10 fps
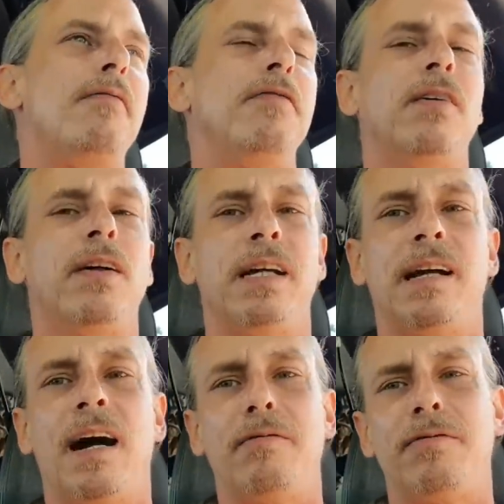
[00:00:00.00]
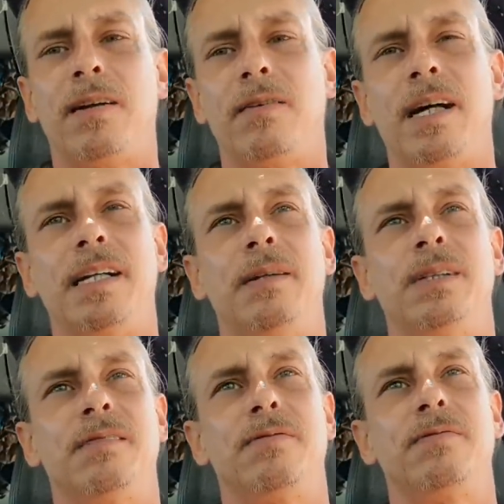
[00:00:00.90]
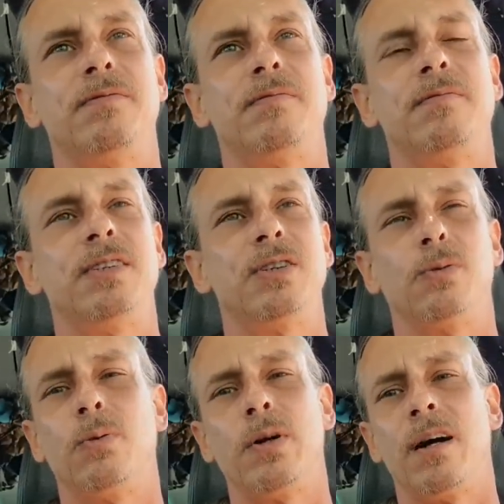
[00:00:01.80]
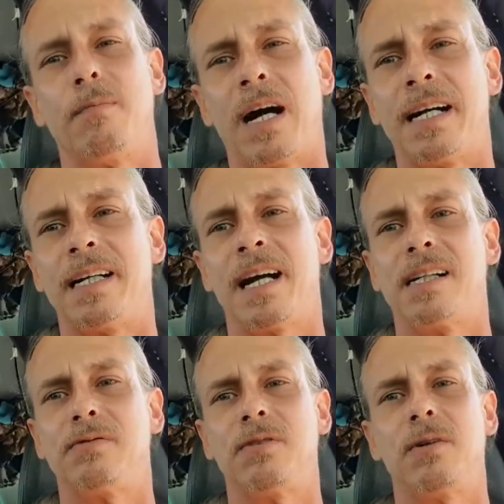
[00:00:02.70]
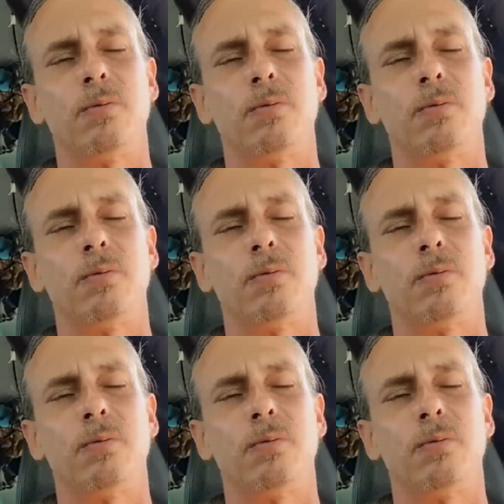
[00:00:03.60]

I felt like I felt like he was screwing up my cash